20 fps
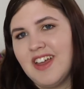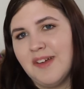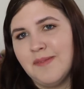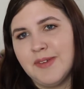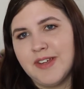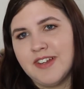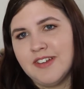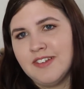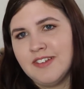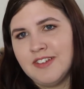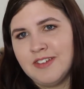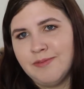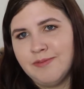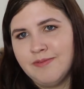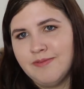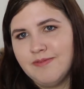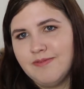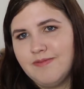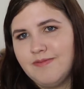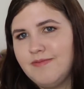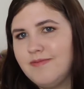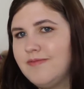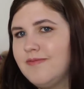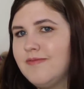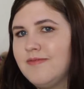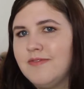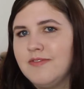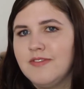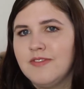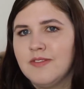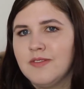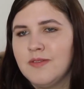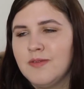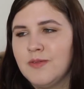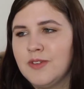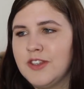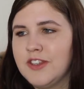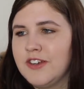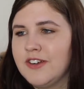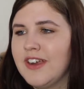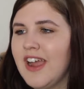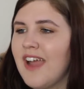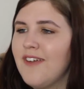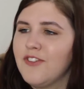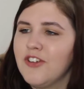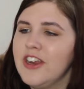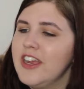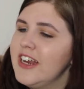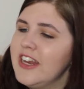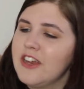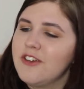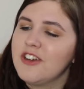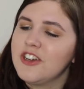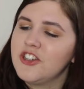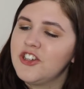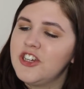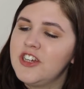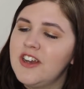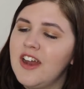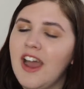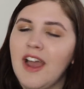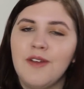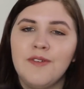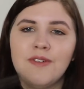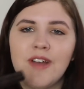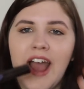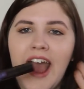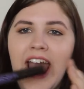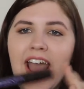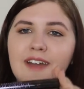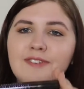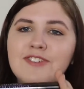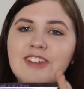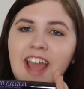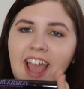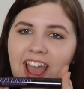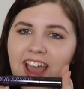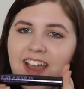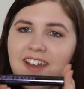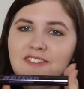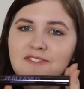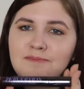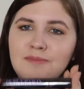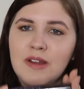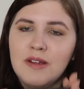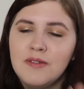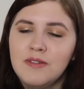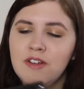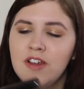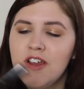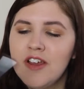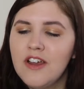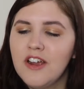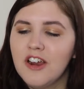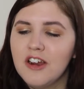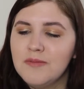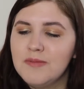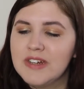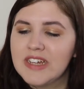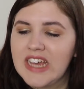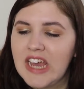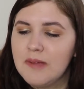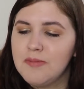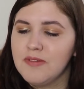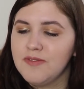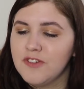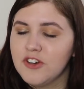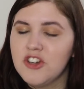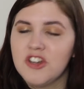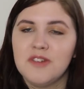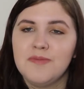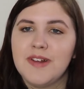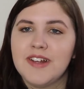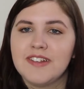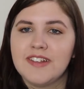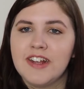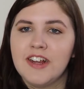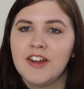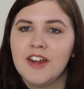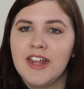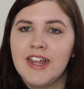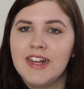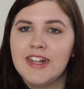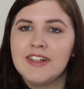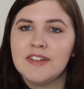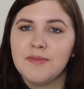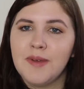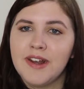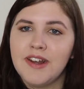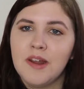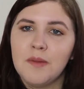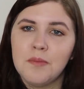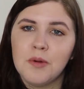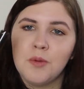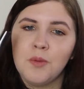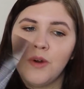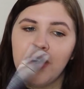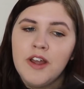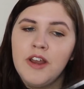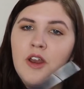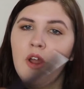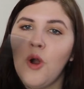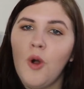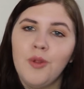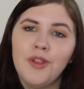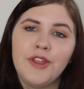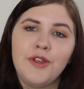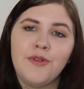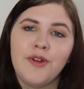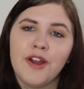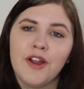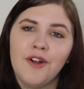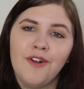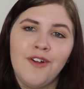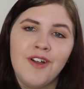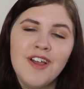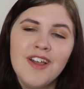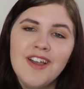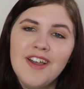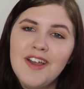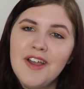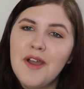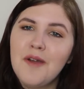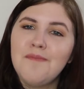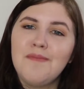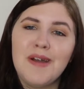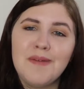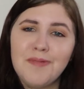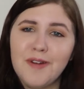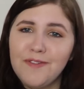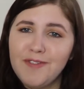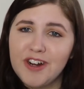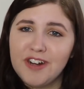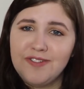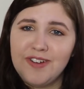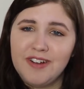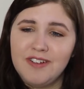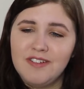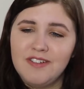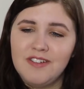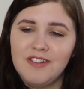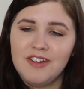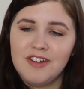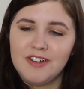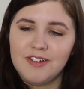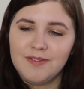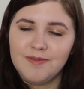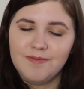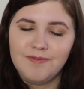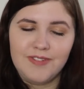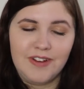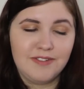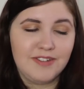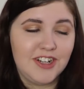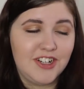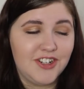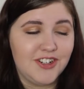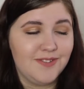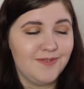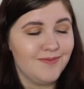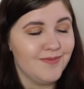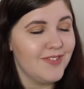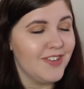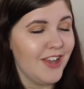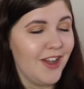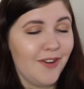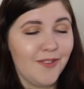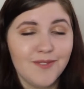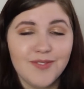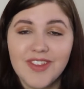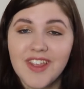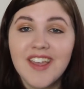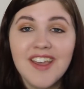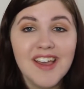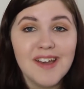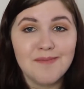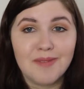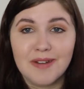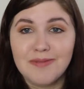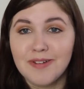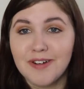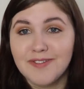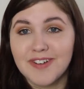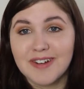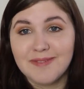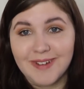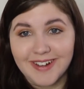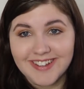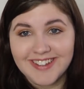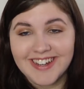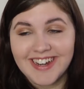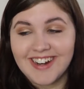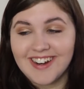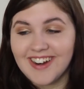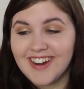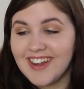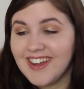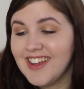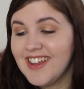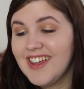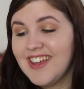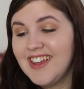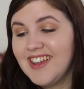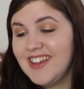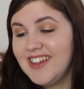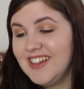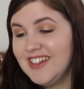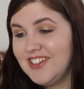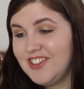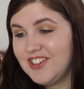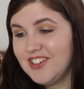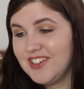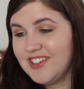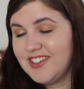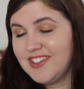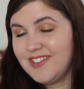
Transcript: I mean, was there ever any question? I have to have my Urban Decay Perversion Mascara. It is my #1 holy grail, my perfect foundation. No. My perfect mascara. It's